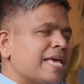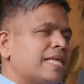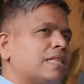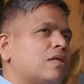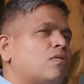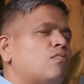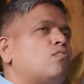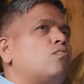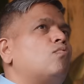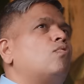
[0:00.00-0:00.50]

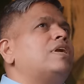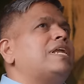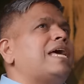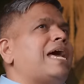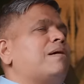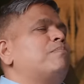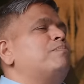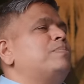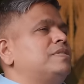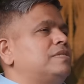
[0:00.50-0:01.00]
Now, what
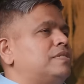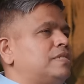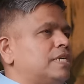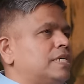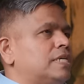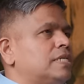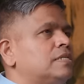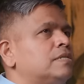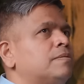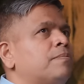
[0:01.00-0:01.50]
happens
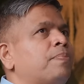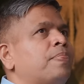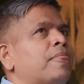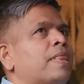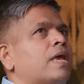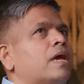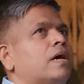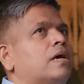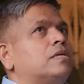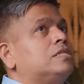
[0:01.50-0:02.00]
is
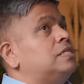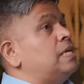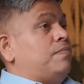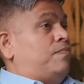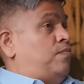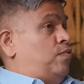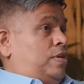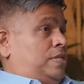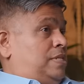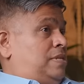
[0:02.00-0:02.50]
uh, see,
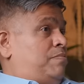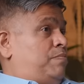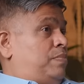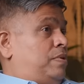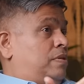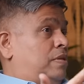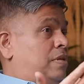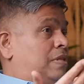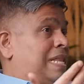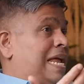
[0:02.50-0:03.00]
for
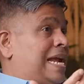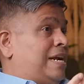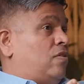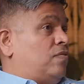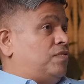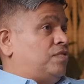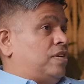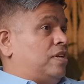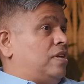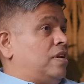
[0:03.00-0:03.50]
example, the land
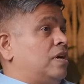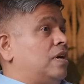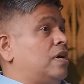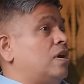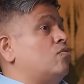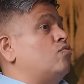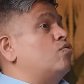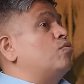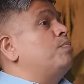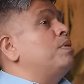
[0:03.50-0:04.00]
of Sri
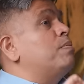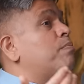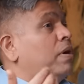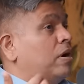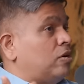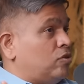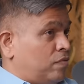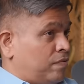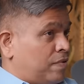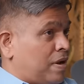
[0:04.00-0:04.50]
Lanka could be
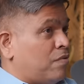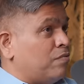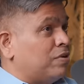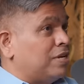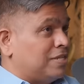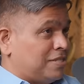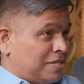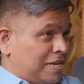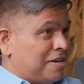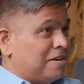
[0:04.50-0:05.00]
part of
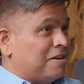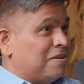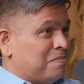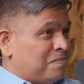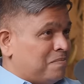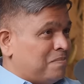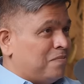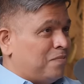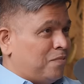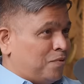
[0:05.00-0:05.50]
Ravana's
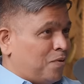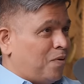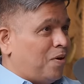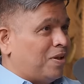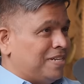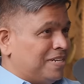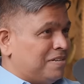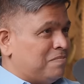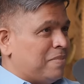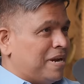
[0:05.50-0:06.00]
kingdom for mm.
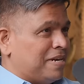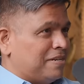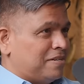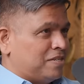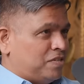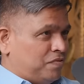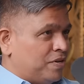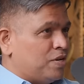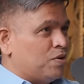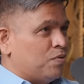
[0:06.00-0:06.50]
all it
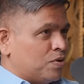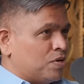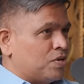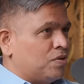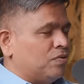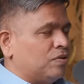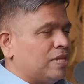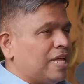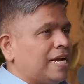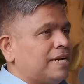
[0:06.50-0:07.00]
matters. We don't
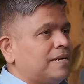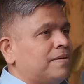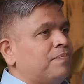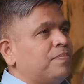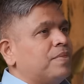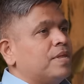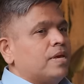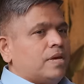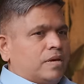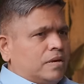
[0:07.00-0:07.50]
know that.
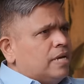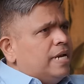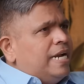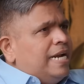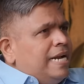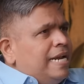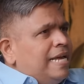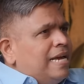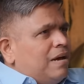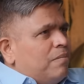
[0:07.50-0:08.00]

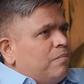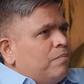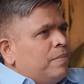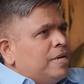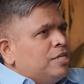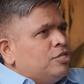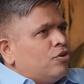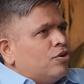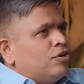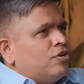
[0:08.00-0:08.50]
India,
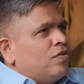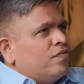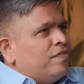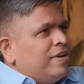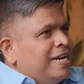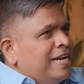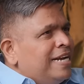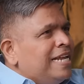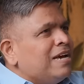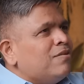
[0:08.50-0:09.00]
majority of
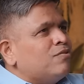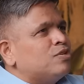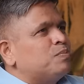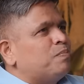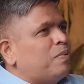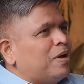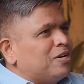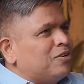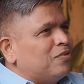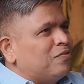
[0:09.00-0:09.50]
India was
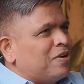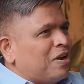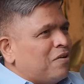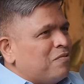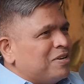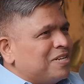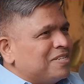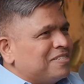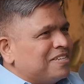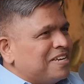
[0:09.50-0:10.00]
part of
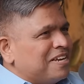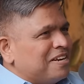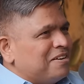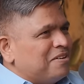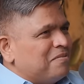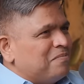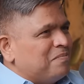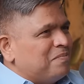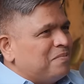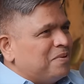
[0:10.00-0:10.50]
Ravana's
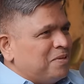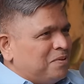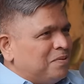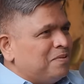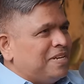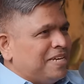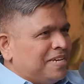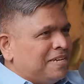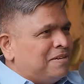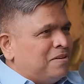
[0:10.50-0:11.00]
kingdom. You know,
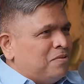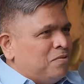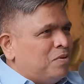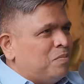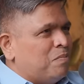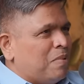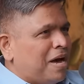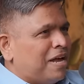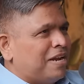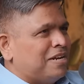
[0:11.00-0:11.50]
like a uh,
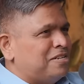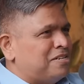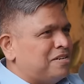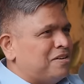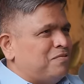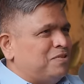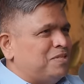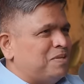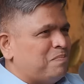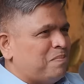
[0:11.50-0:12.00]
whole
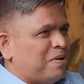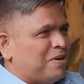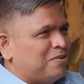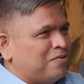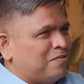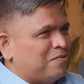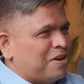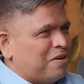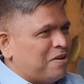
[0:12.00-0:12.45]
Maharashtra was a part of